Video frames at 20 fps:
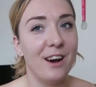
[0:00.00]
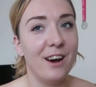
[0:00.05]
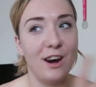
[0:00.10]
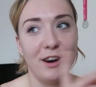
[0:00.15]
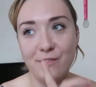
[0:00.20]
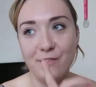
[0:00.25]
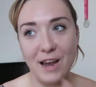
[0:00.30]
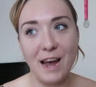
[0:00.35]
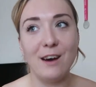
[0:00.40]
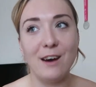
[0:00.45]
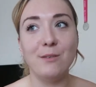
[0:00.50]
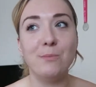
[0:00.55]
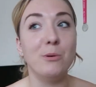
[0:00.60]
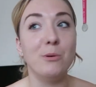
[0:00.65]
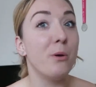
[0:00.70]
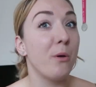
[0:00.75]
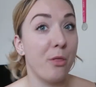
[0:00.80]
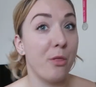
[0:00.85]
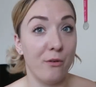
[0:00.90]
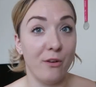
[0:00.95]
I've now
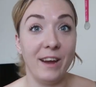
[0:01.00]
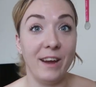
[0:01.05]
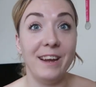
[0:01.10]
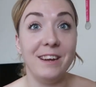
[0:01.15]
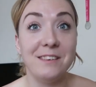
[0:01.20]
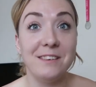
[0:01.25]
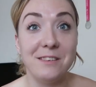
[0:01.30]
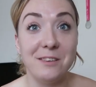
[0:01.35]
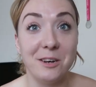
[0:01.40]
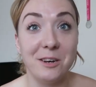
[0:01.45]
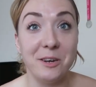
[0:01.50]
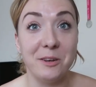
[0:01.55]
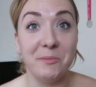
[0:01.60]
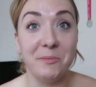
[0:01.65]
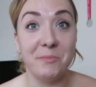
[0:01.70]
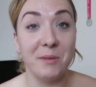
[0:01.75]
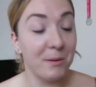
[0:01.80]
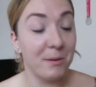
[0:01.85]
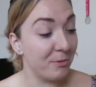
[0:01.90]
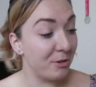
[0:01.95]
bought three, so
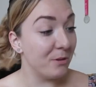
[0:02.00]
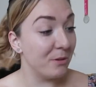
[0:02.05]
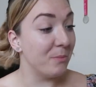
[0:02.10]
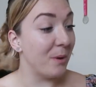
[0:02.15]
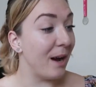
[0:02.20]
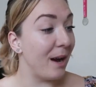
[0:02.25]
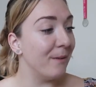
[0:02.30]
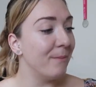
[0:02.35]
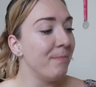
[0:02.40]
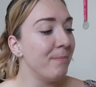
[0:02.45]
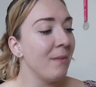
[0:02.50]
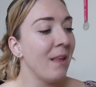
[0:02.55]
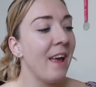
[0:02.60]
I'm doing well.